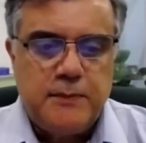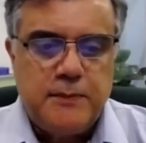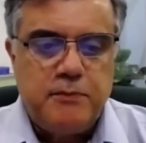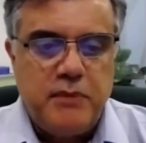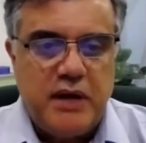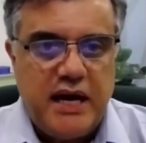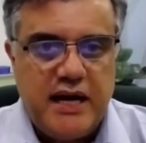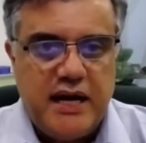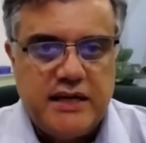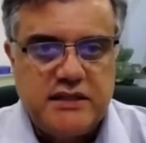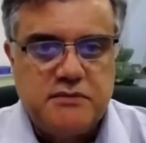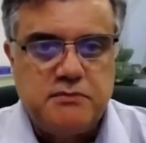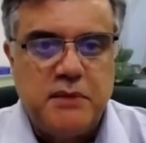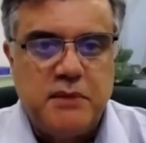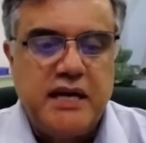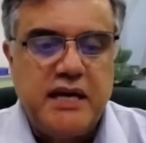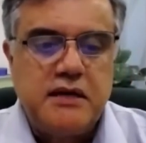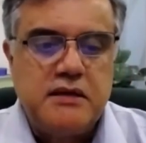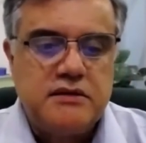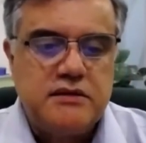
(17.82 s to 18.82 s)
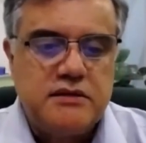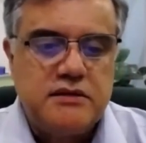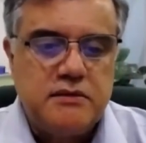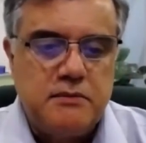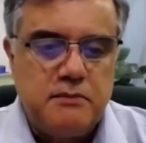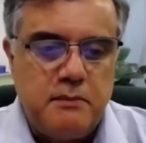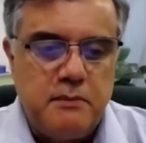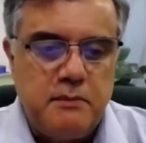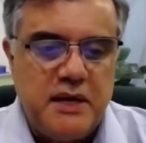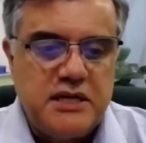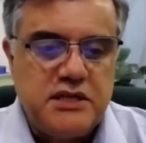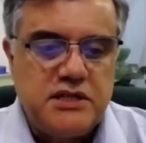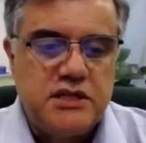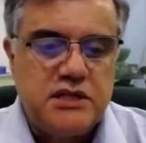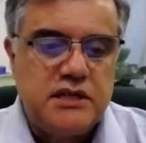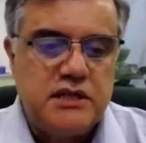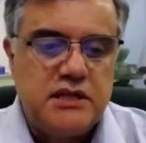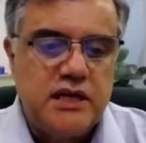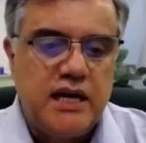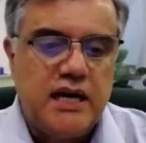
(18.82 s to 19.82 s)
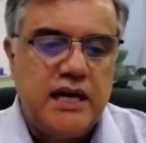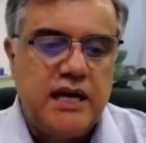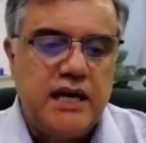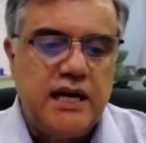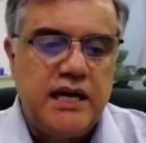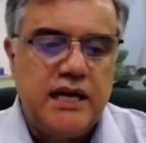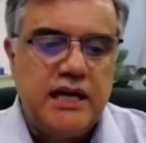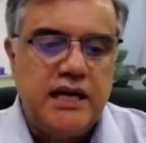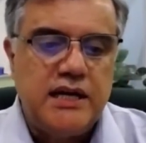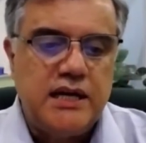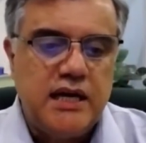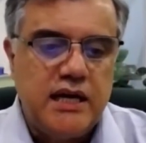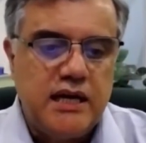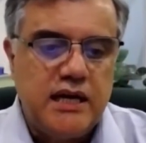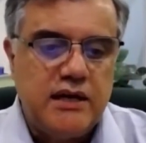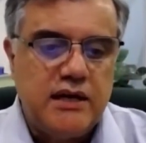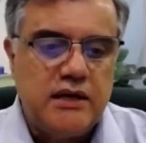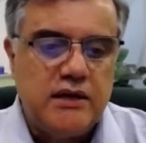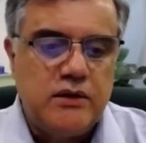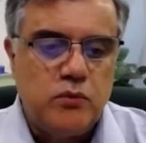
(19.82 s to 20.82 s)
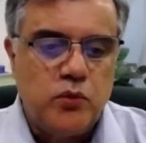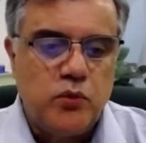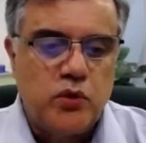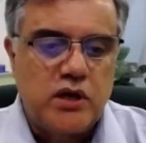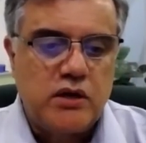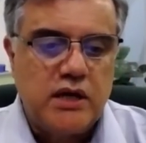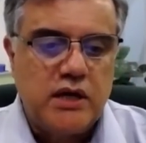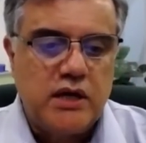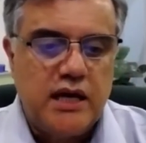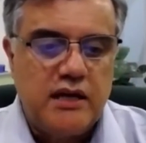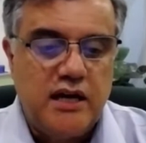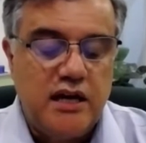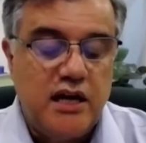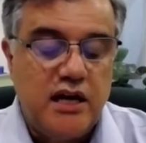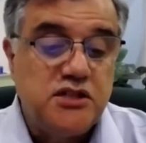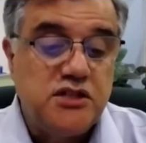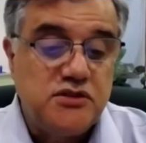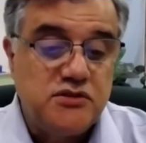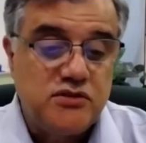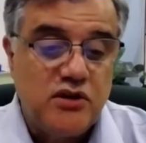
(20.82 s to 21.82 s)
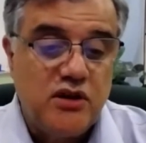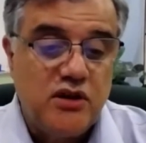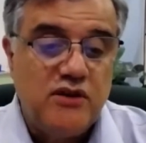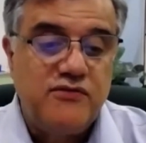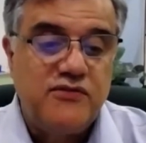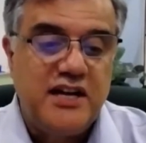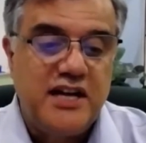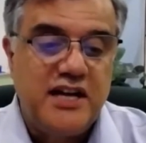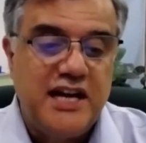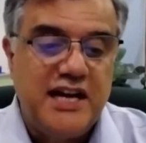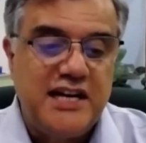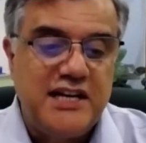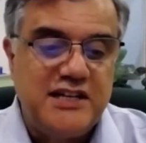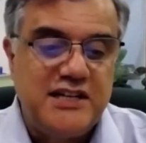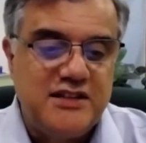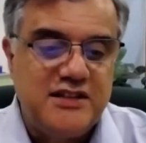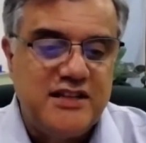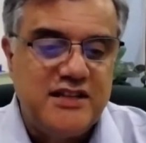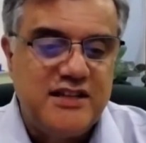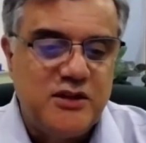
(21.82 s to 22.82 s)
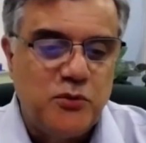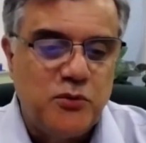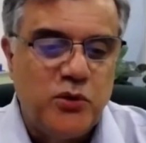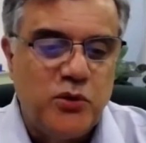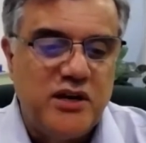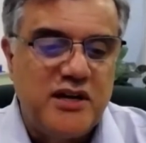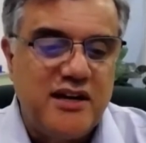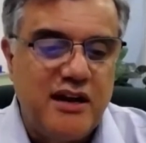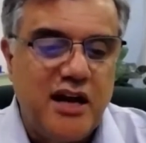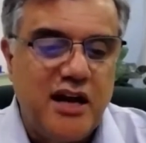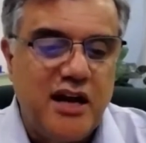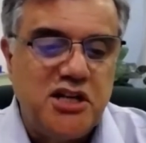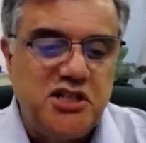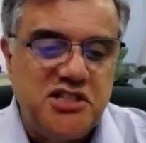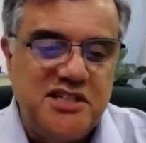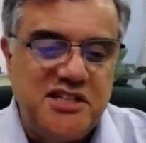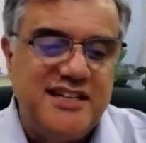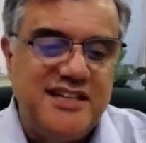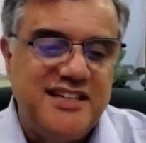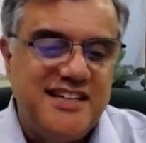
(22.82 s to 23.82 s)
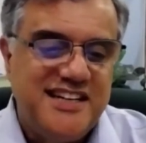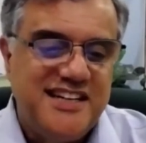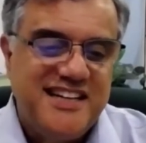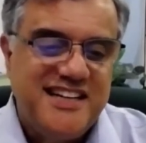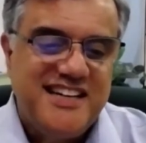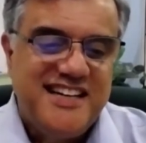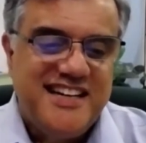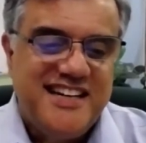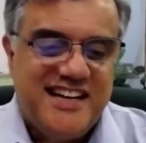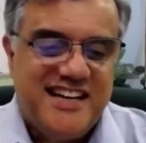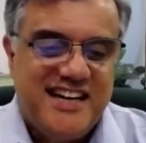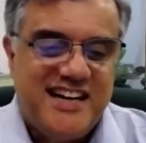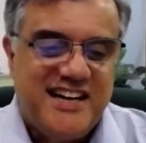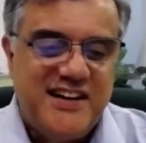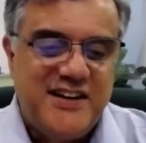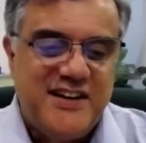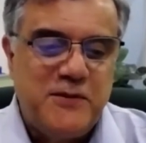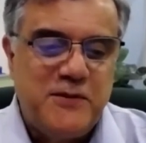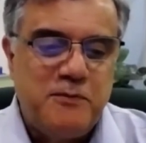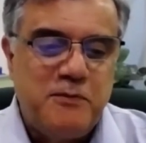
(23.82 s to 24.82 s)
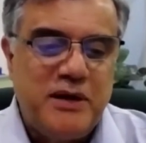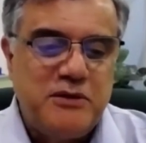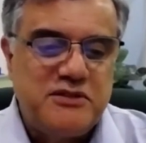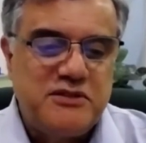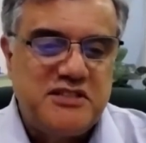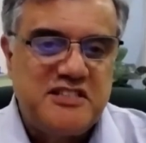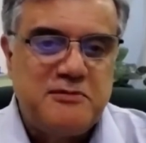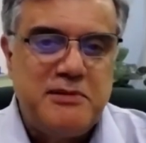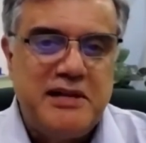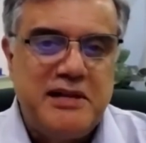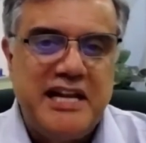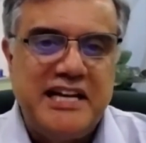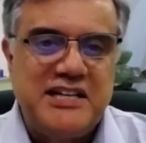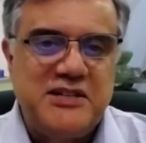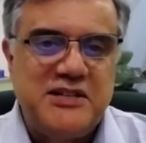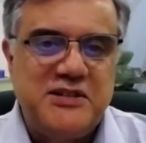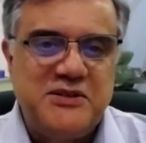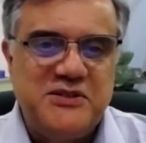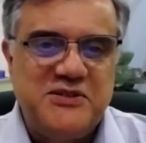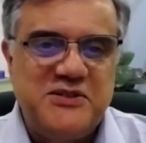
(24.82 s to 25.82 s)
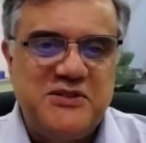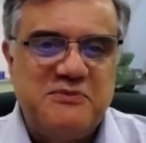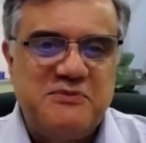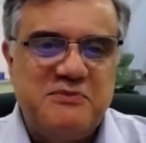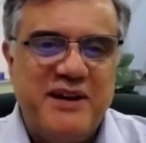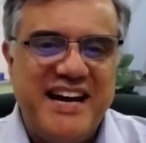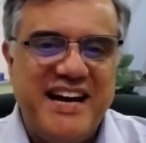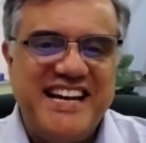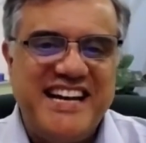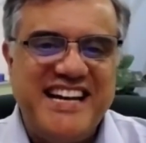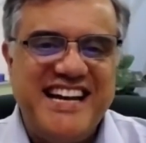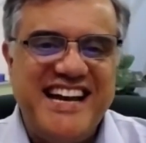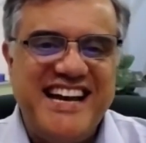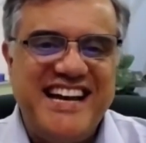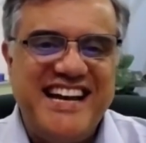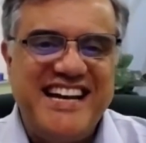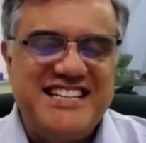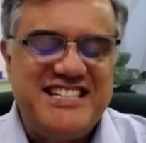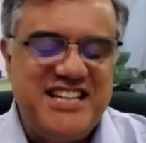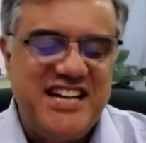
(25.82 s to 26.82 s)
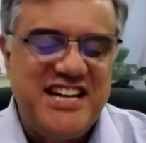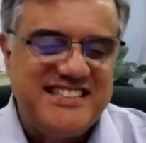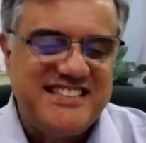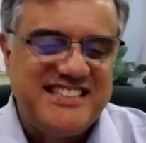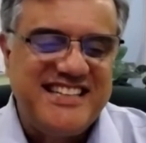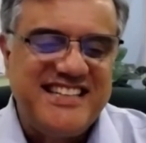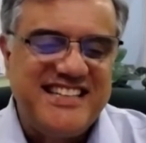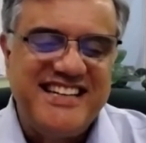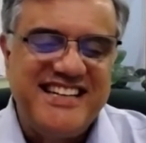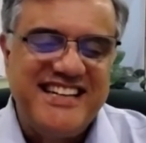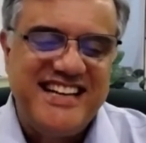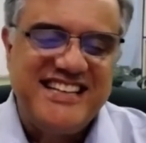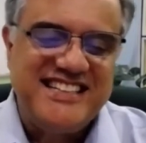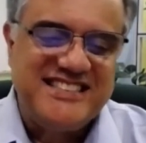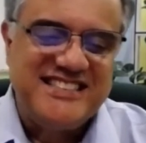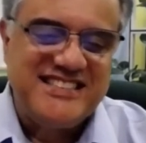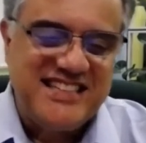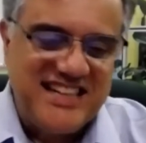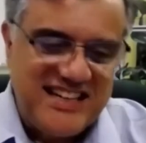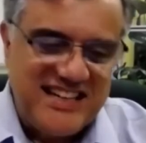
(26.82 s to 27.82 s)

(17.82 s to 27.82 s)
As Mike mentioned, I work at Alachisoft, and the word Alachi, I was explaining to Mike and Jason, is